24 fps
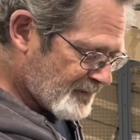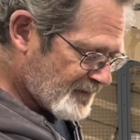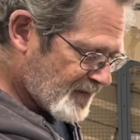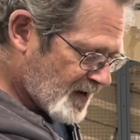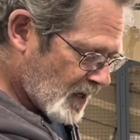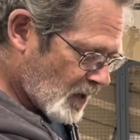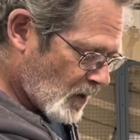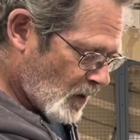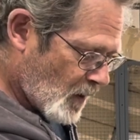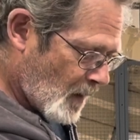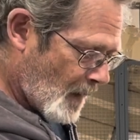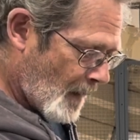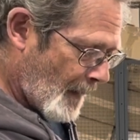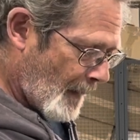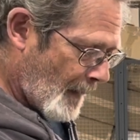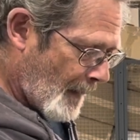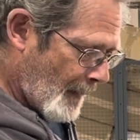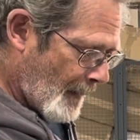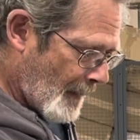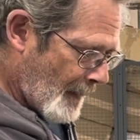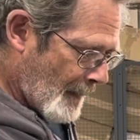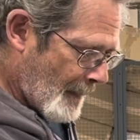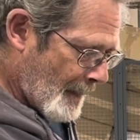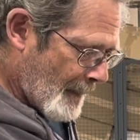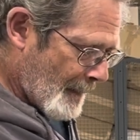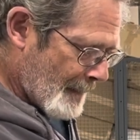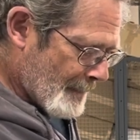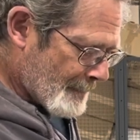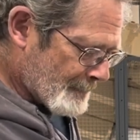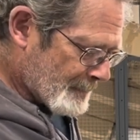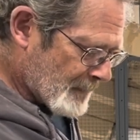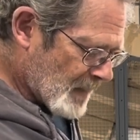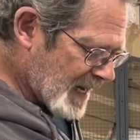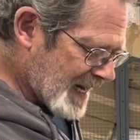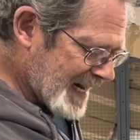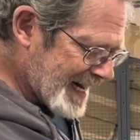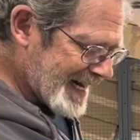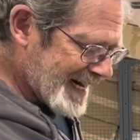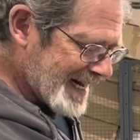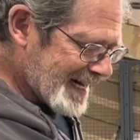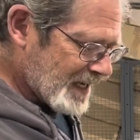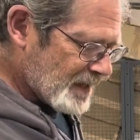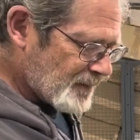finger might